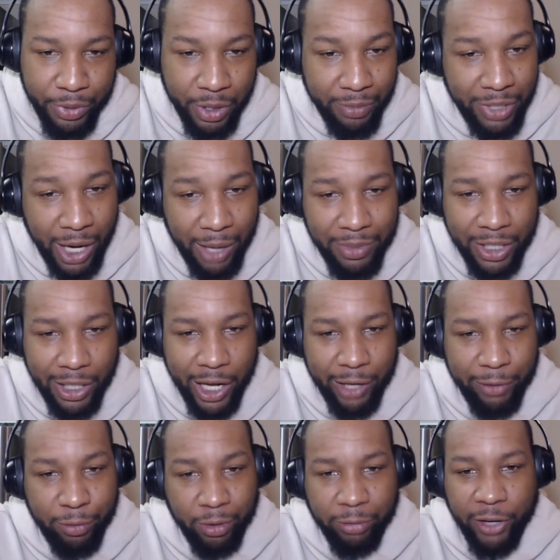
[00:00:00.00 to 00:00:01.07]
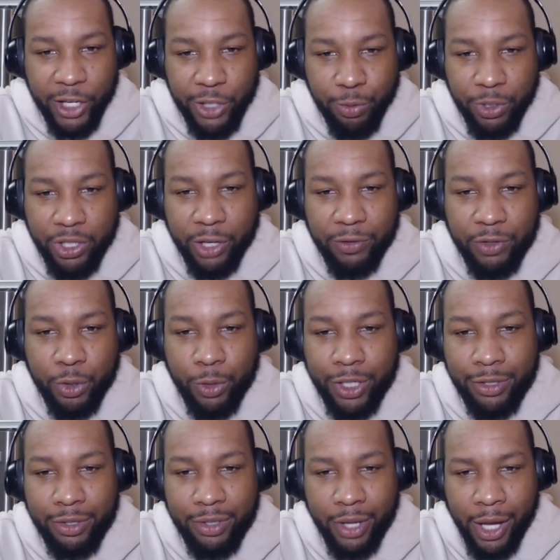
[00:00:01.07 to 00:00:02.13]
Sometimes in life, we're faced with tough
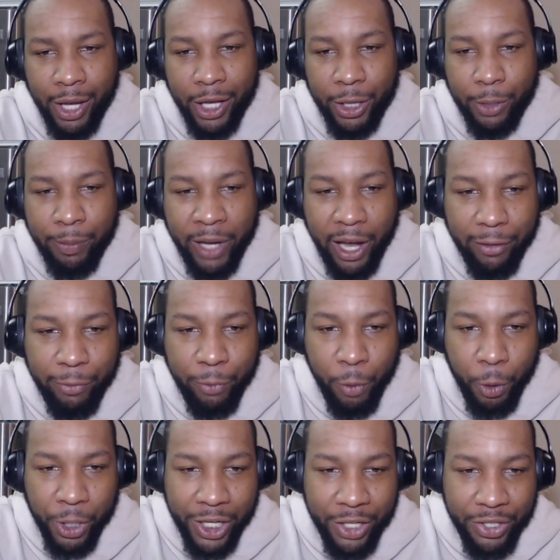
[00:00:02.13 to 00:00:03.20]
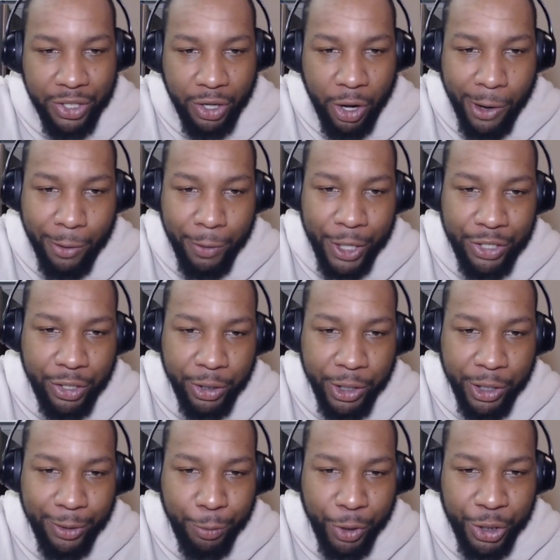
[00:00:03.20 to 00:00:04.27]
choices, and the path forward isn't always
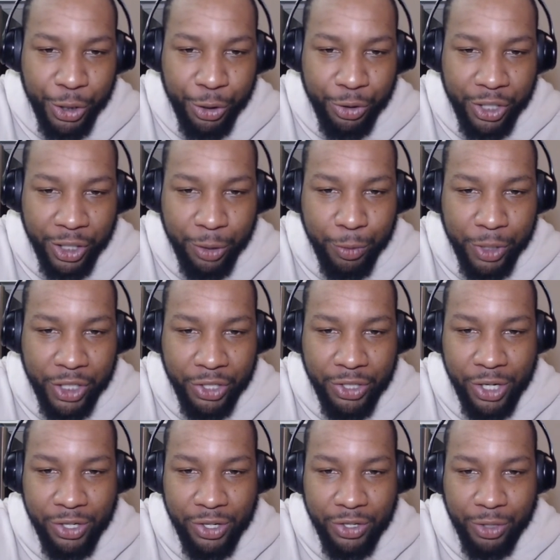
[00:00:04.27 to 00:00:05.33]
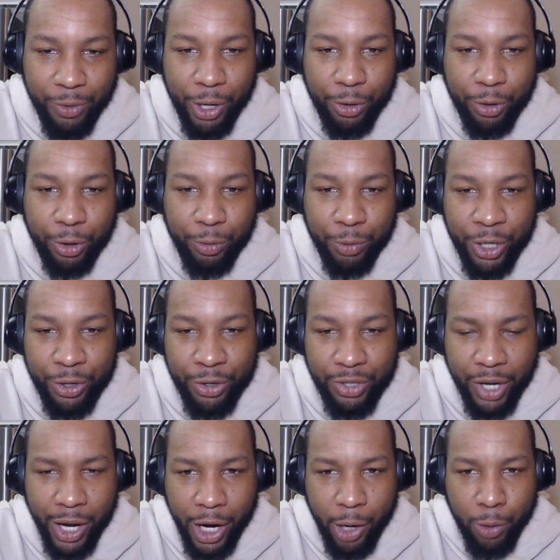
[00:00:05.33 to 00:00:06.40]
clear. Whether you're dealing with decisions around careers,
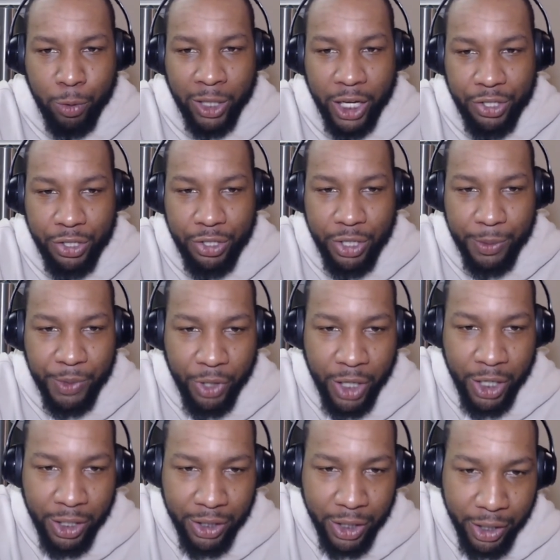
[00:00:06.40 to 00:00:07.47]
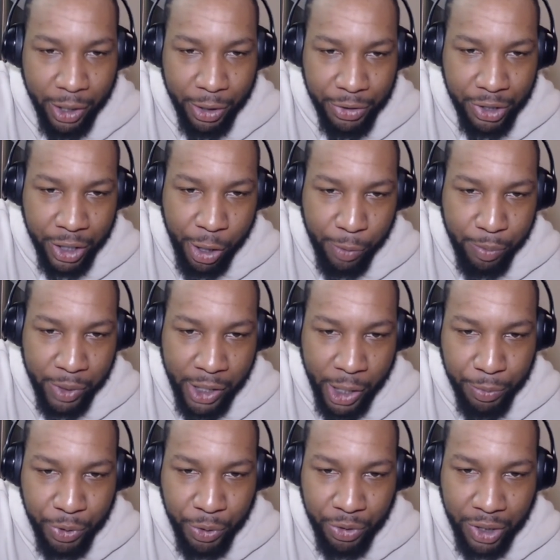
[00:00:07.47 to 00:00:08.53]
relationships, or anything else, therapy
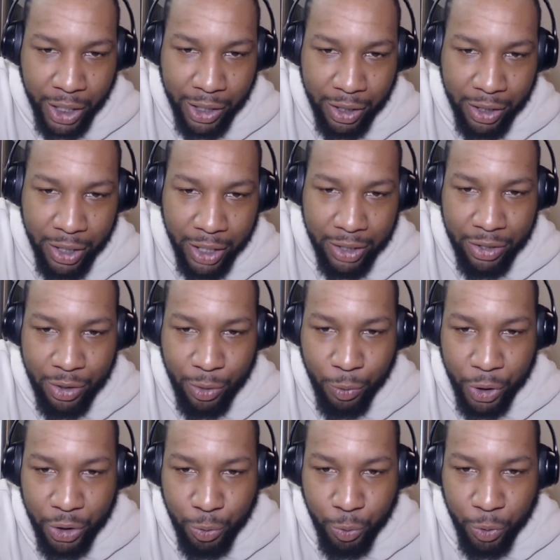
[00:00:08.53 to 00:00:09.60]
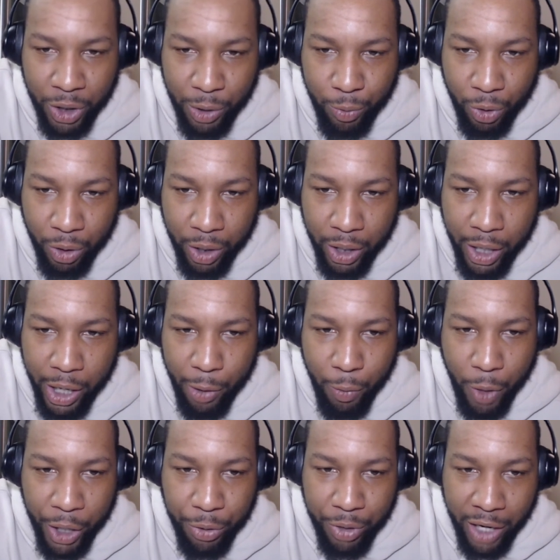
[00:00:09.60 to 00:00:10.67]
helps you stay connected to what you really want
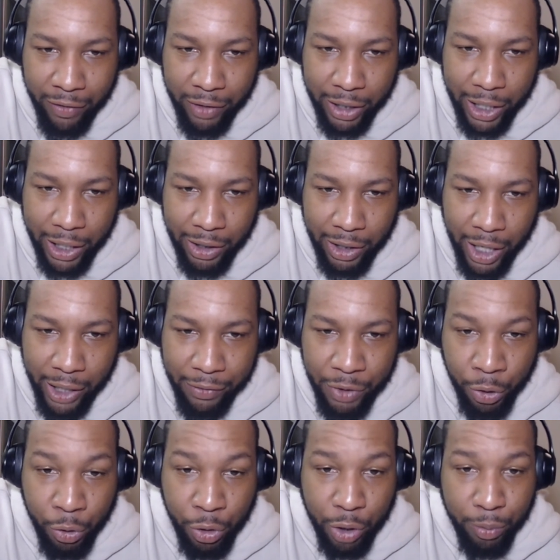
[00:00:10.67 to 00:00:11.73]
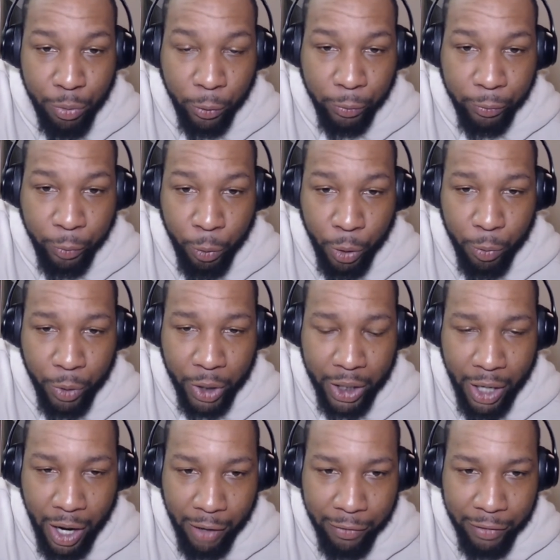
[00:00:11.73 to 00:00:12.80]
while you navigate life, so you can move forward with
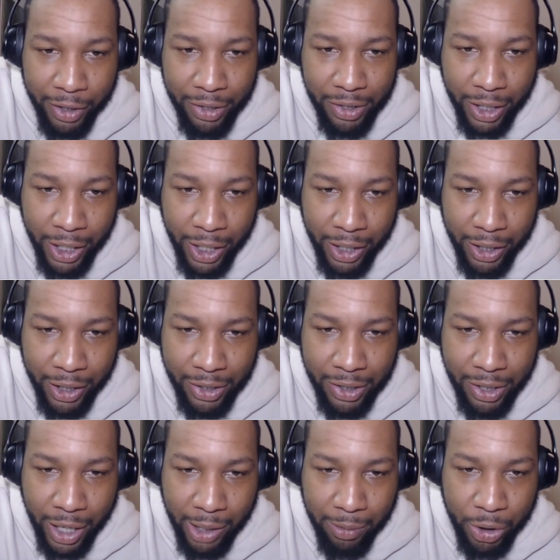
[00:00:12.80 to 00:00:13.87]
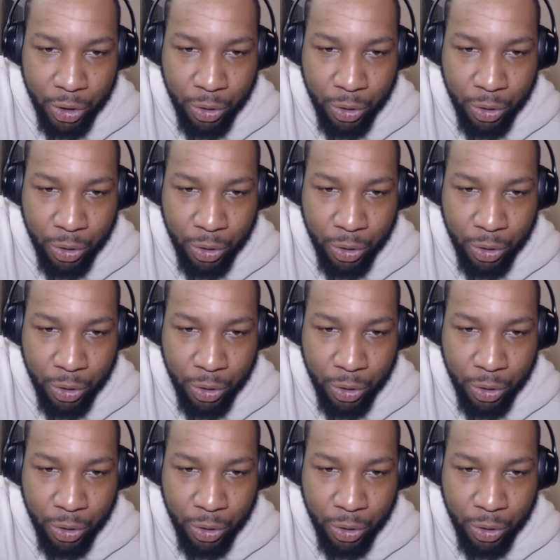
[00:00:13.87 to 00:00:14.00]
confidence and excitement.